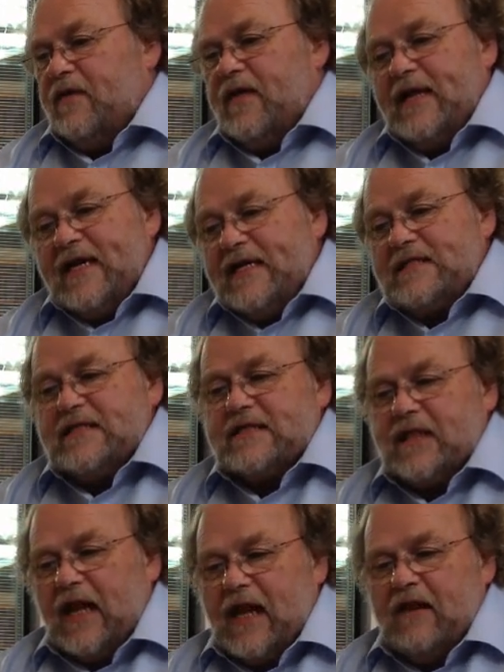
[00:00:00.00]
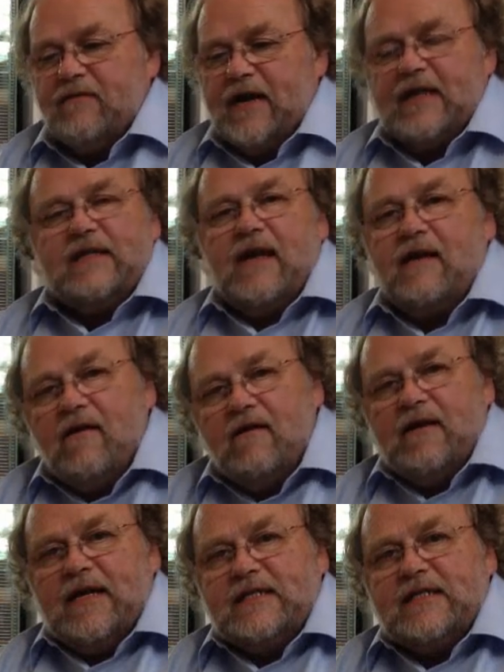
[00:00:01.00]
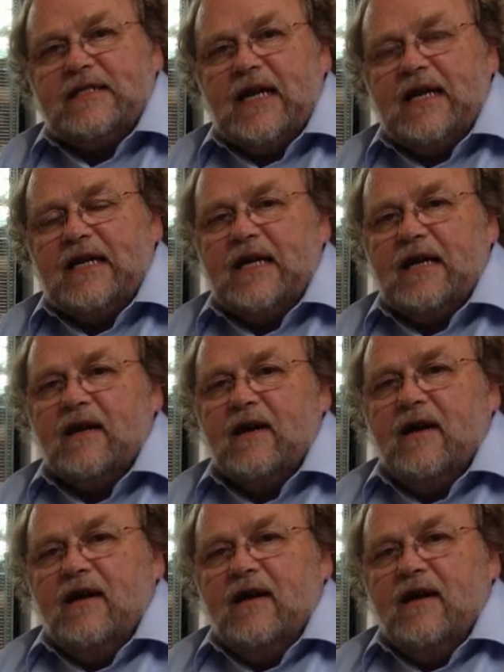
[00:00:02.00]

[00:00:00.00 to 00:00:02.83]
They're easy to laugh at, they are entertaining,